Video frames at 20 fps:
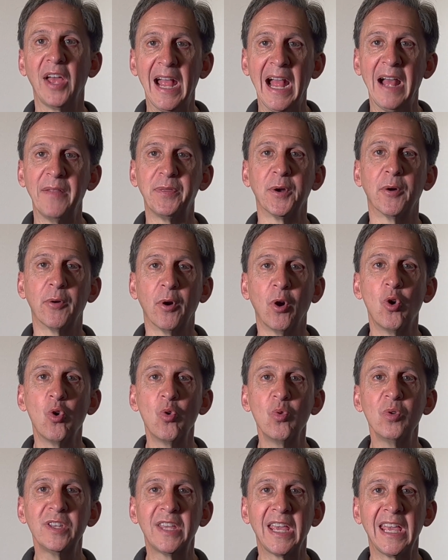at their
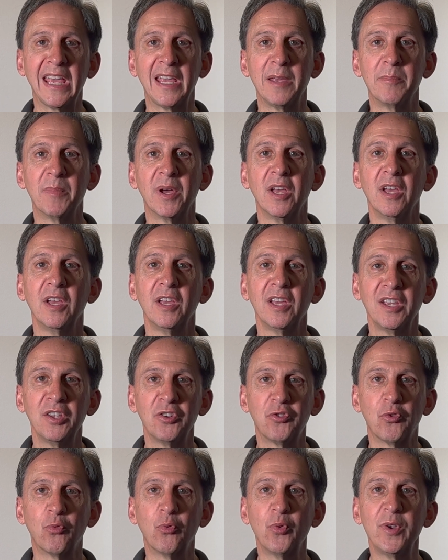own game
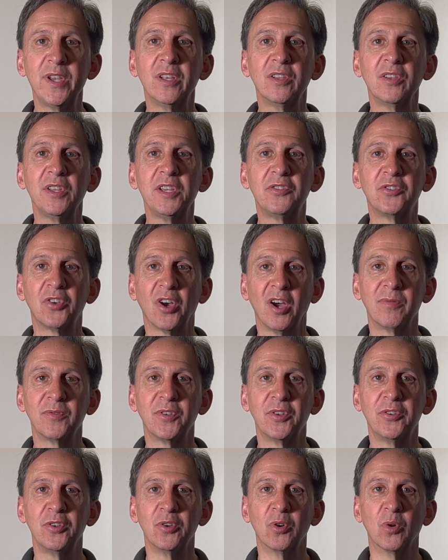is really tough to
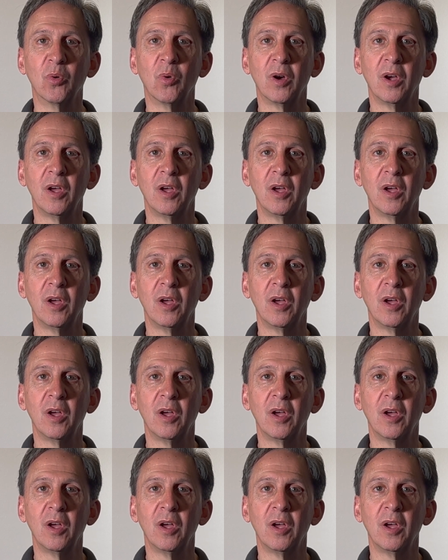do.